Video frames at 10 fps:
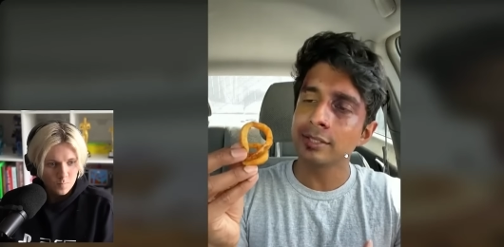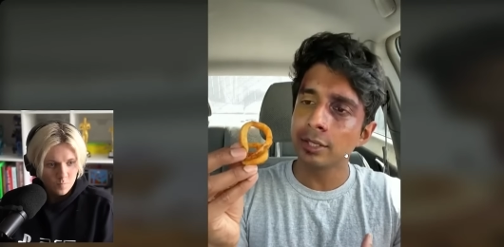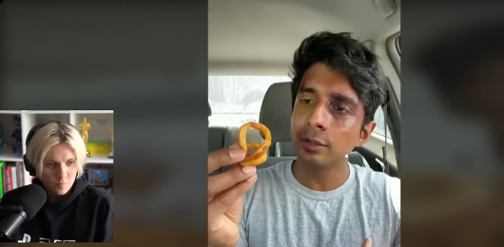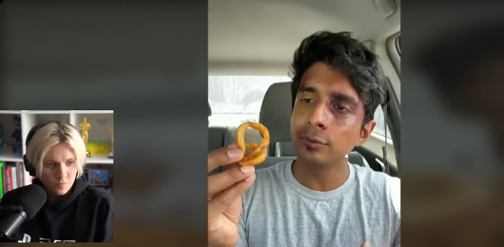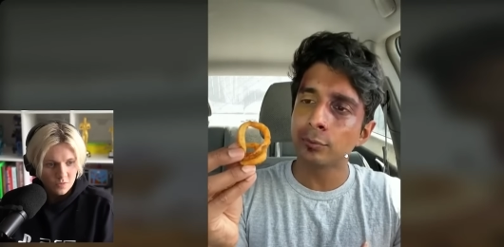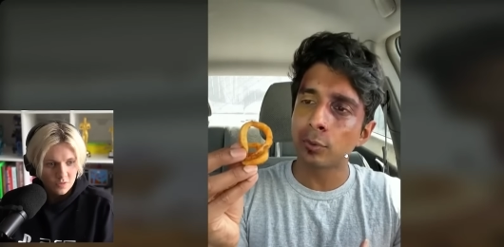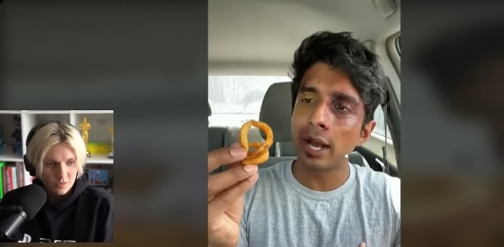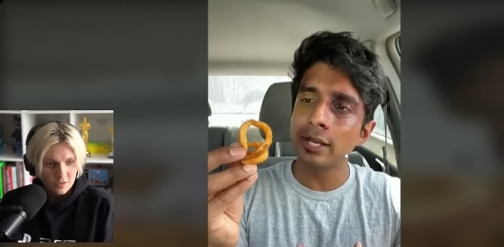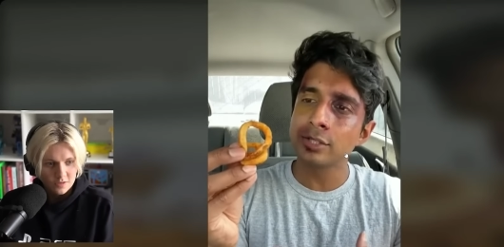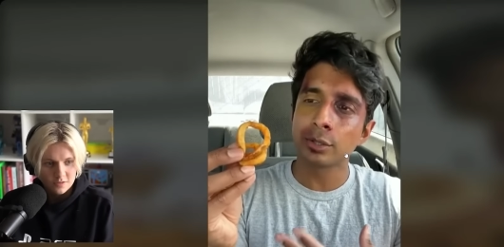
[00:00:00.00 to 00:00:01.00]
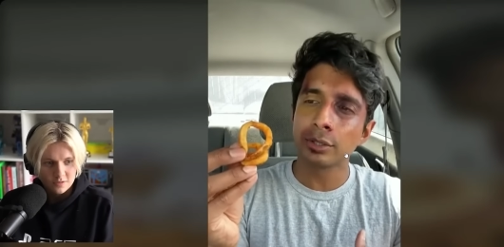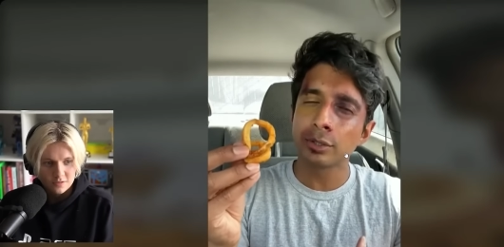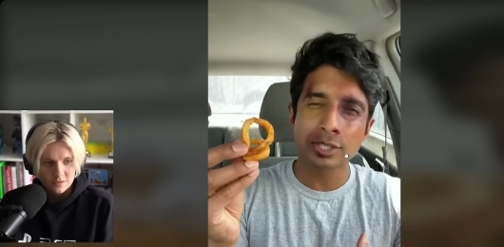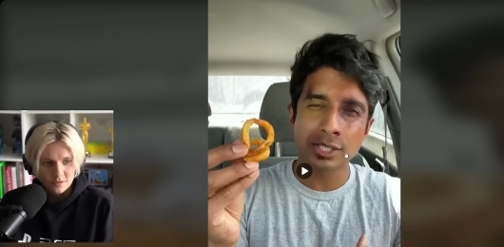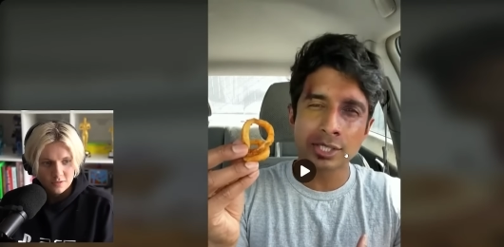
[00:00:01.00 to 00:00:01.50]
Speaker 1: I can't tell if the fries are a
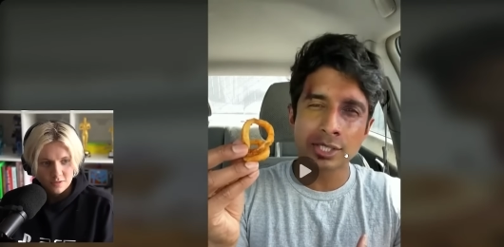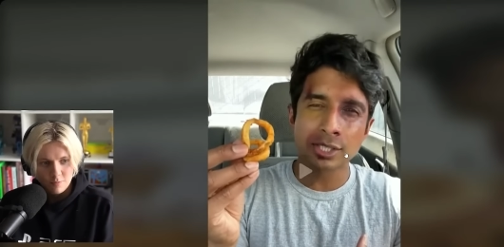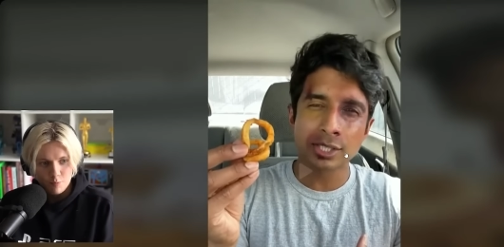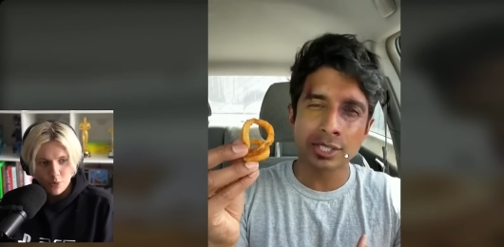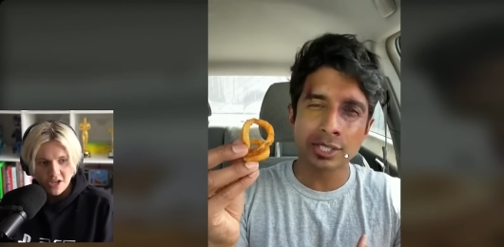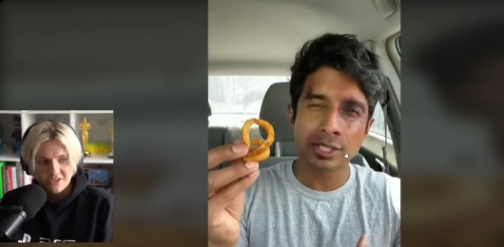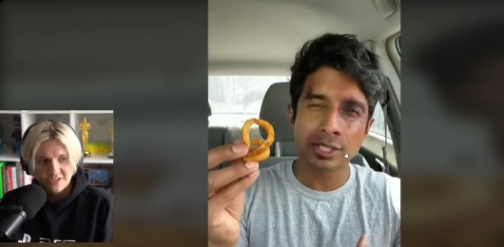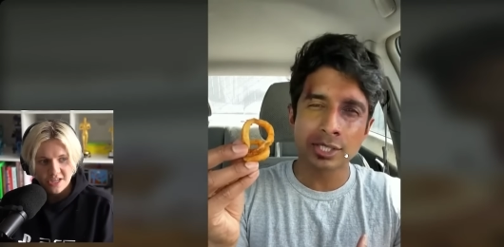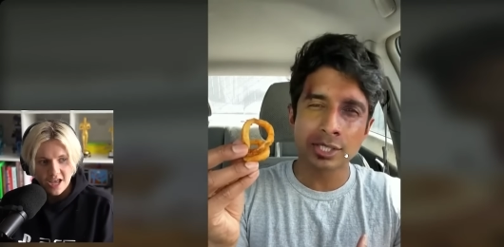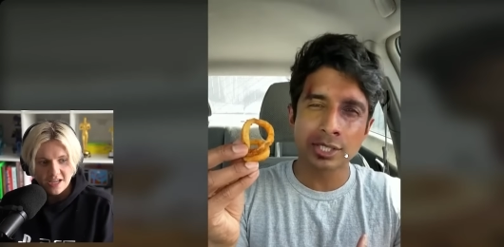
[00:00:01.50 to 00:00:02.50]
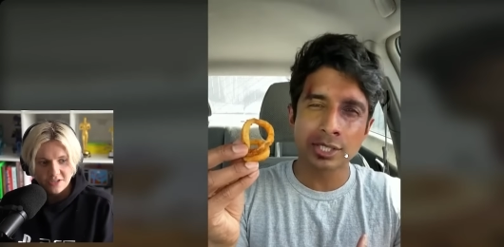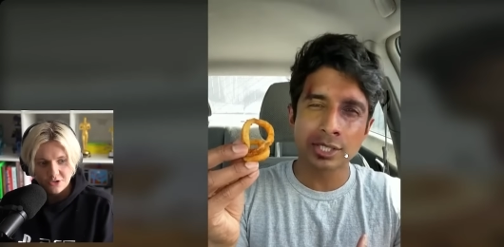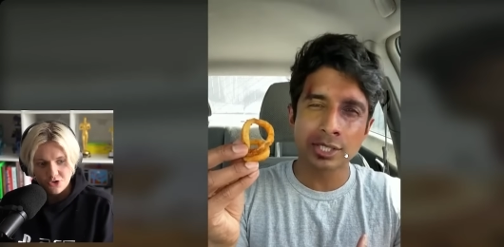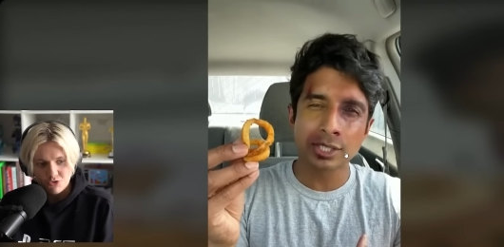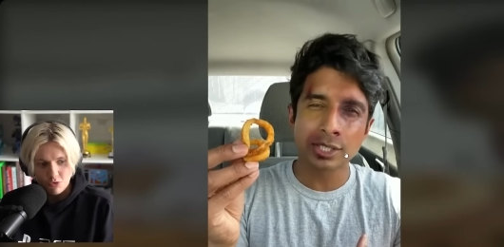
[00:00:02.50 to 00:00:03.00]
little...
Speaker 2: Best day in
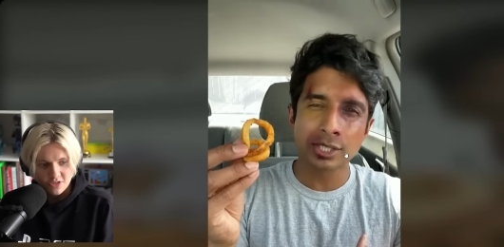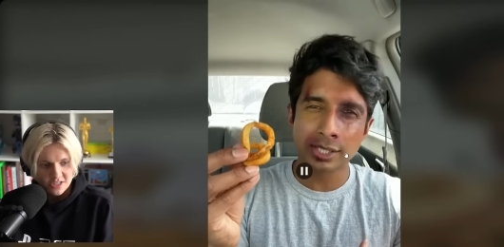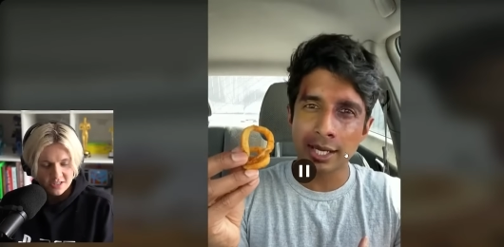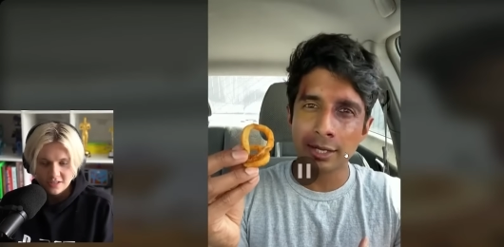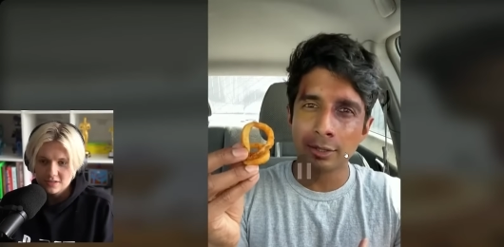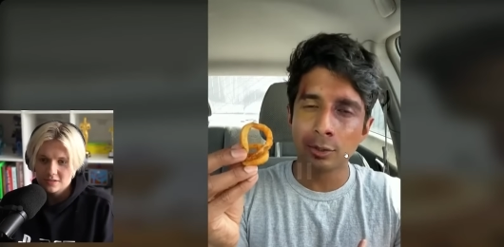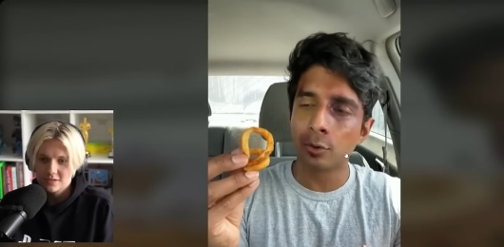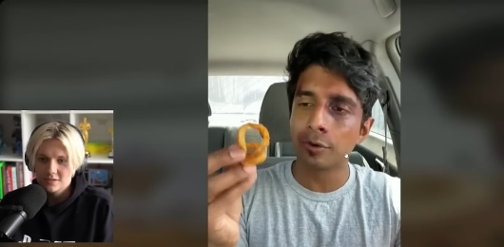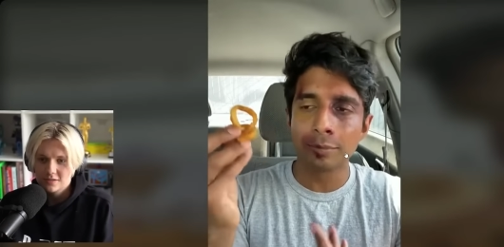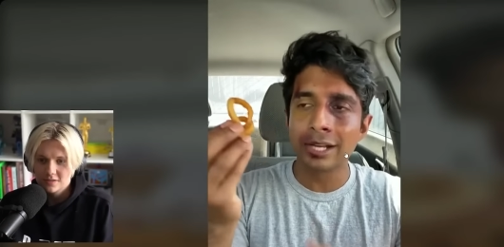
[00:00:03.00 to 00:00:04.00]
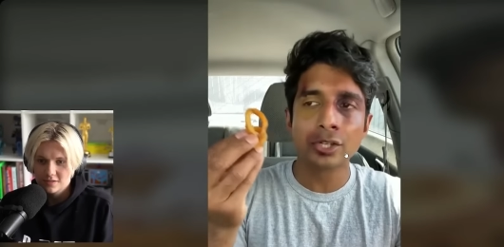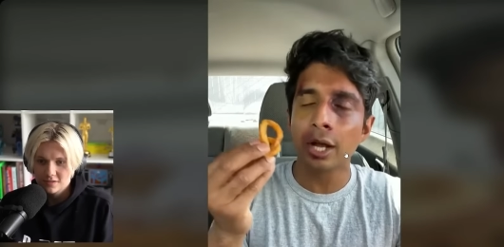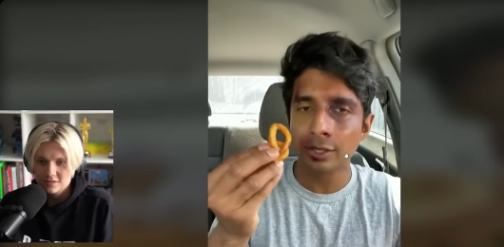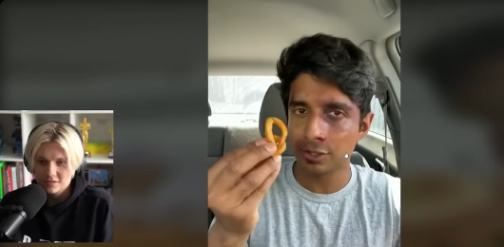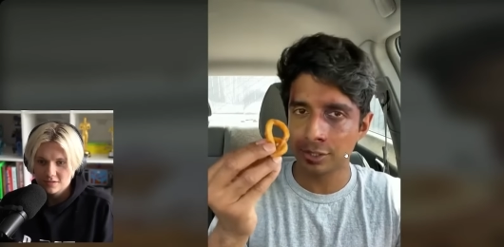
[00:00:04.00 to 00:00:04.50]
Detroit.
Speaker 1: ...stale or if my
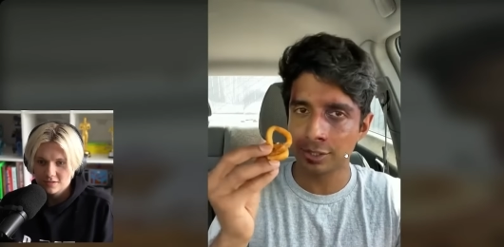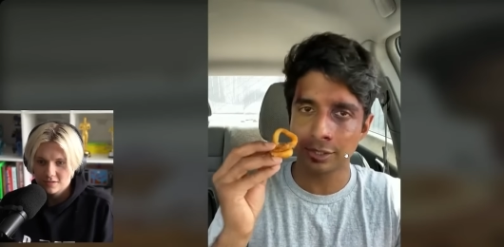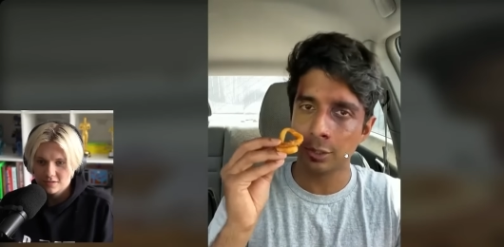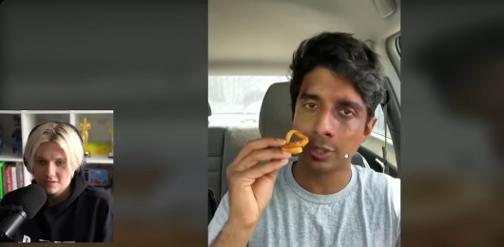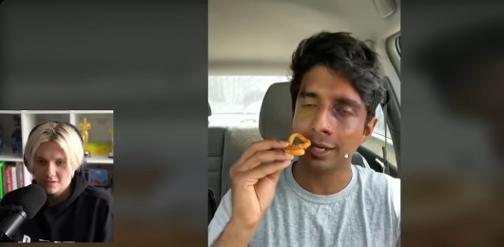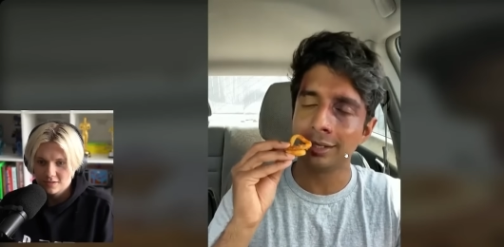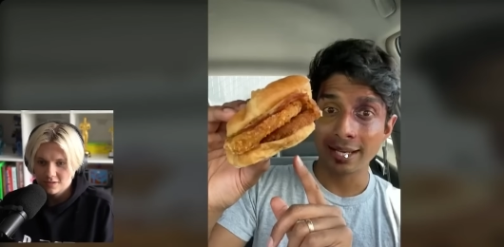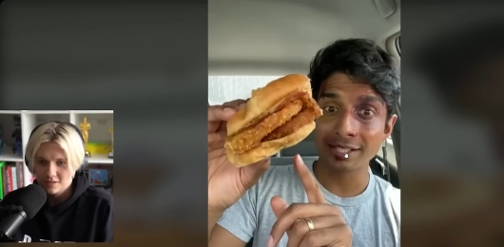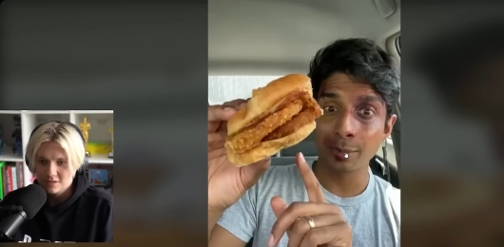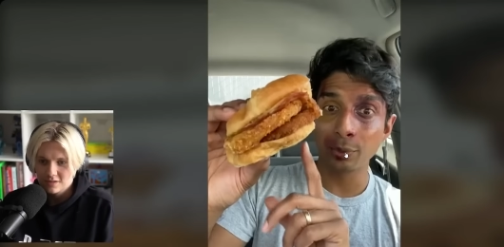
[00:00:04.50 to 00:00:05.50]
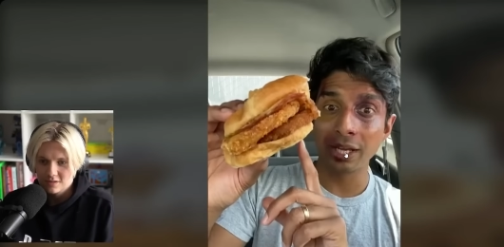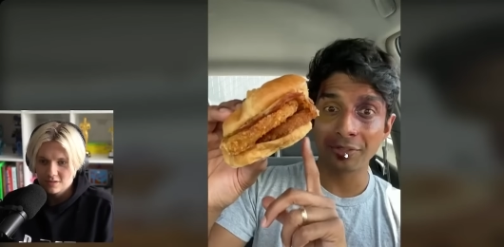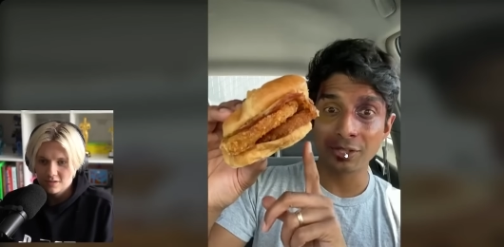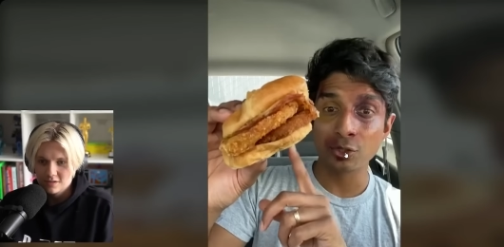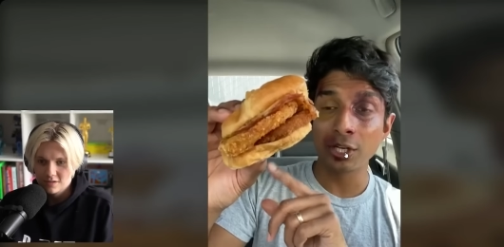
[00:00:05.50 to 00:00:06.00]
jaw is just dislocated. Next up, we
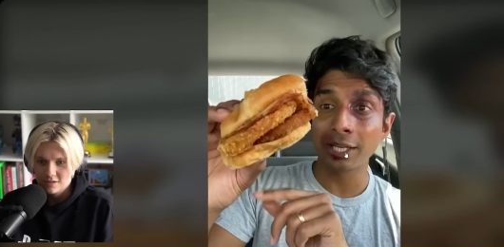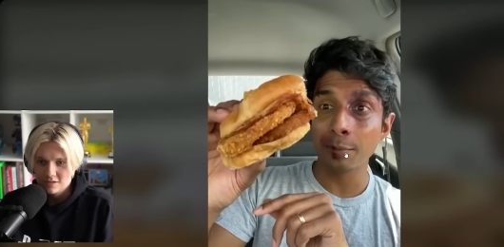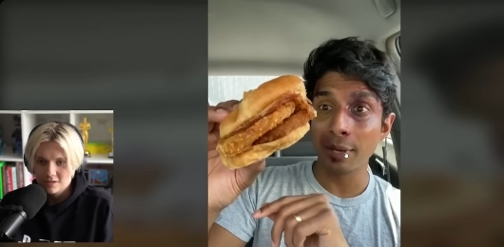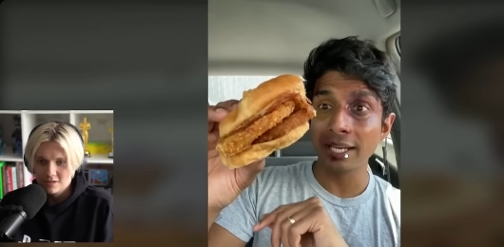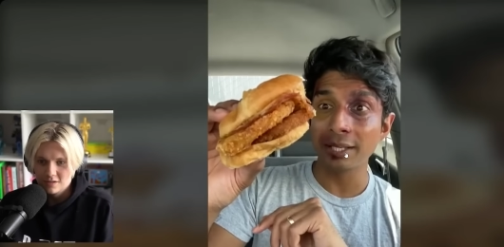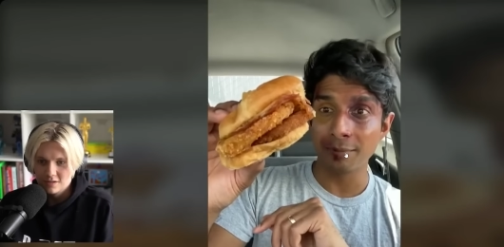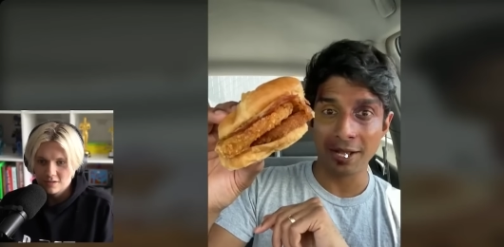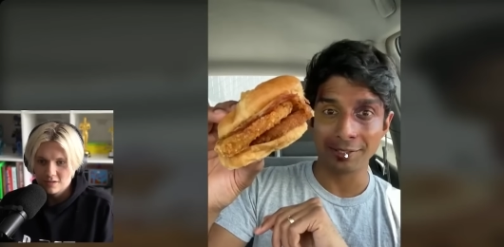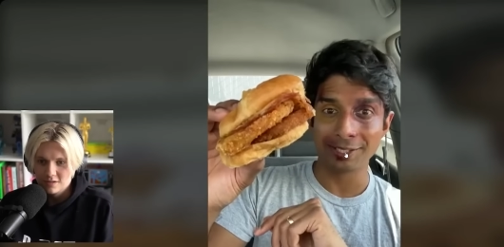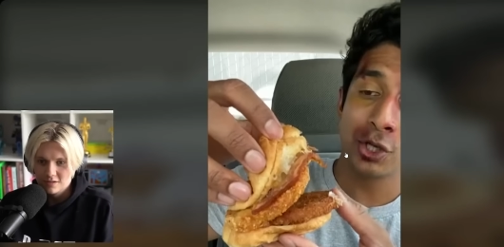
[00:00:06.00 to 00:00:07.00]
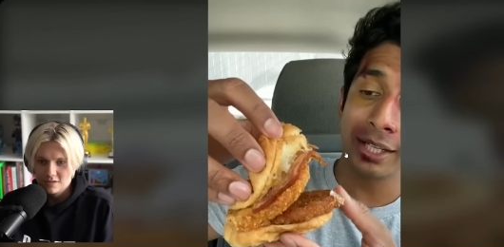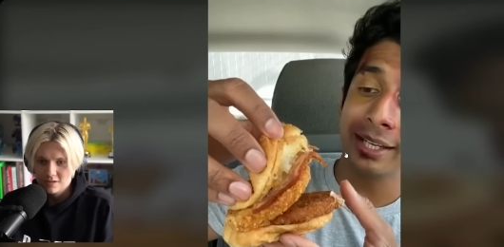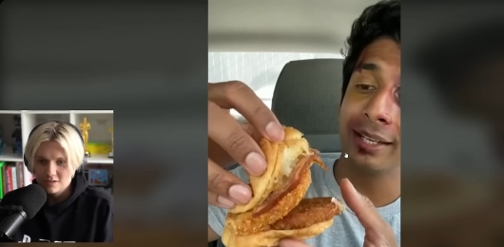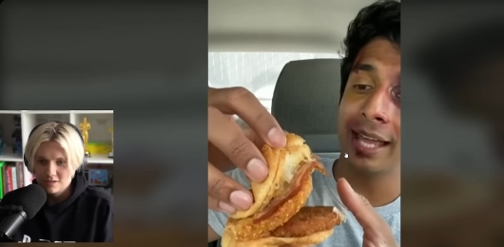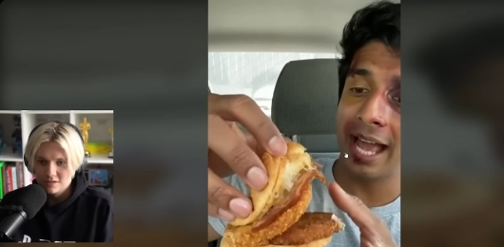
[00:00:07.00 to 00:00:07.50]
got this chicken bacon melt.
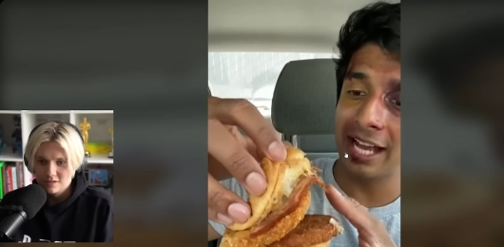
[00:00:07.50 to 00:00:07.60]
Chicken,